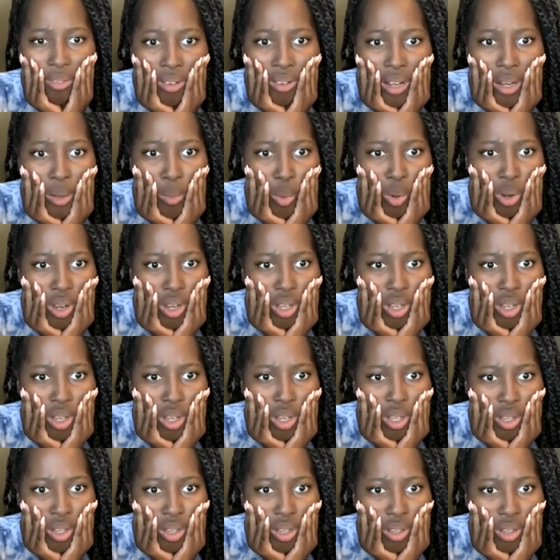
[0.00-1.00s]
I want.
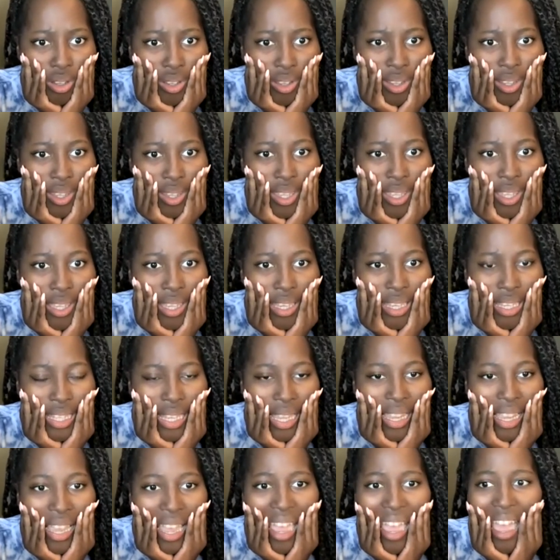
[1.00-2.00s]
Like,
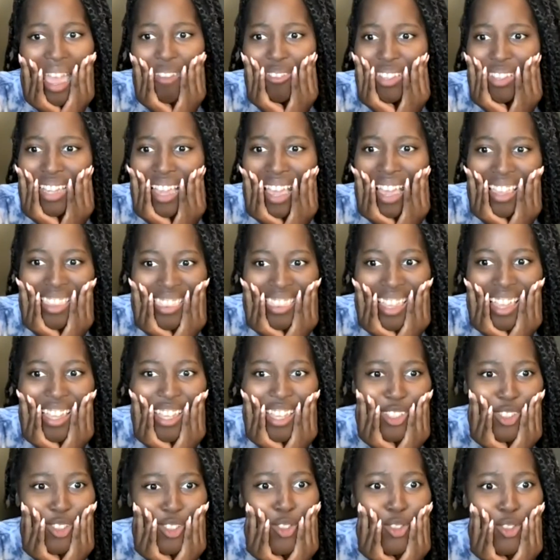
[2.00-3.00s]
I haven't had that
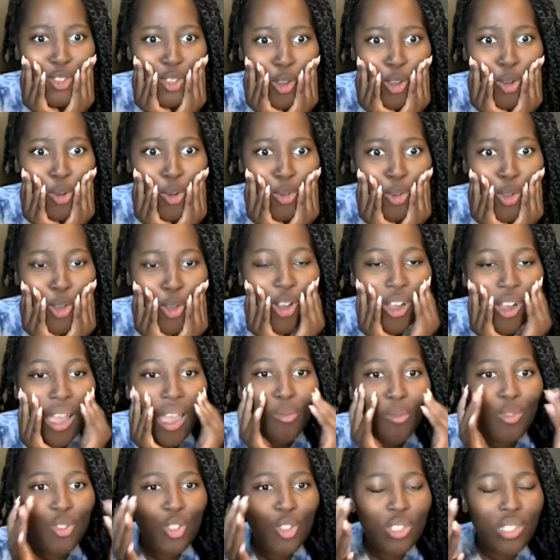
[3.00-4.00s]
in so long. I
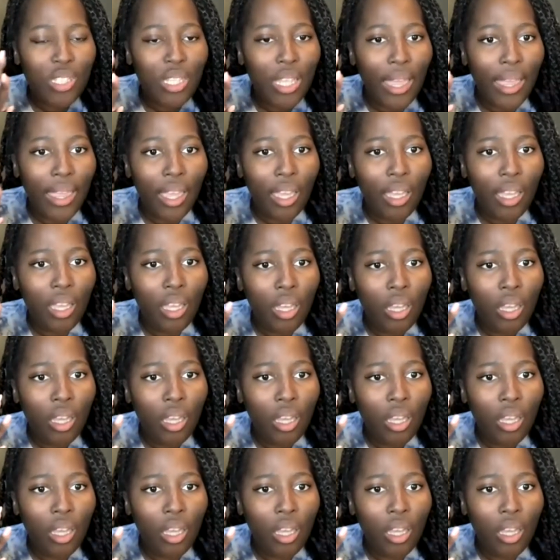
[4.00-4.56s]
was just like,